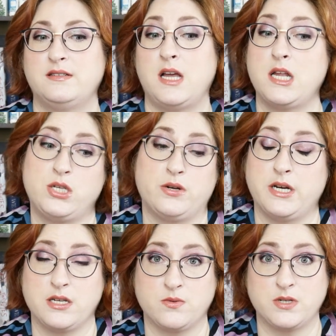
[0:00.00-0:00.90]
and Sonya
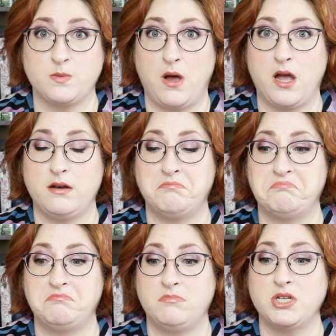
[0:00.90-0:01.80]
doesn't respond
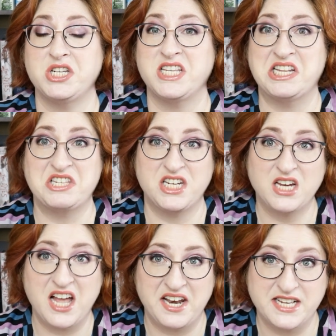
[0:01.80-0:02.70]
she sends an,
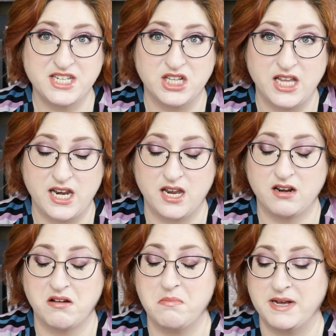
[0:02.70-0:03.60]
an
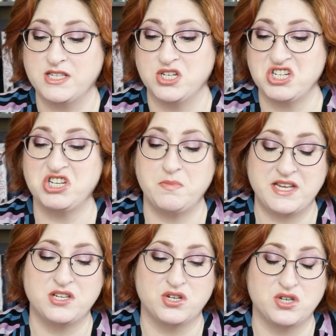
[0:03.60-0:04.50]
escalating message. She
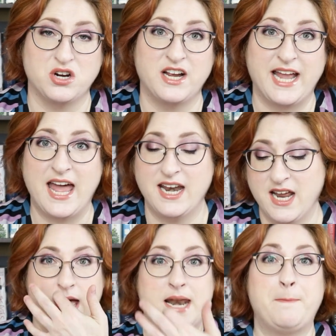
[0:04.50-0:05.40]
messages her again.
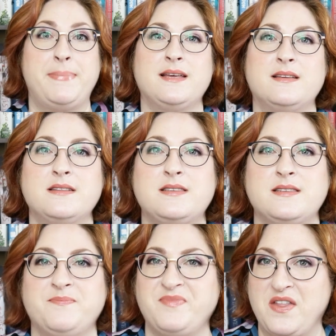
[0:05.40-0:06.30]
And it
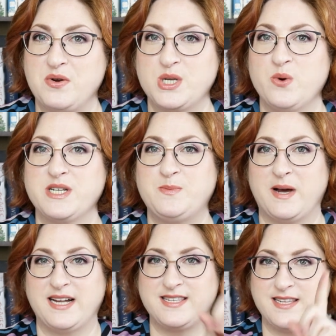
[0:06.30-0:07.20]
builds and there's no
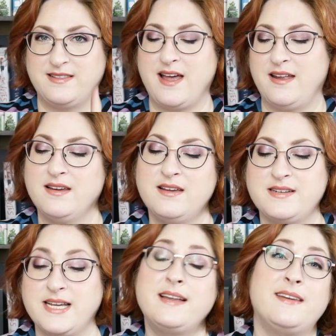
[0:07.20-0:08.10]
response. And then
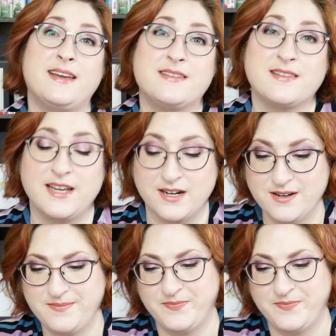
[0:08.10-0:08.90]
10 days later,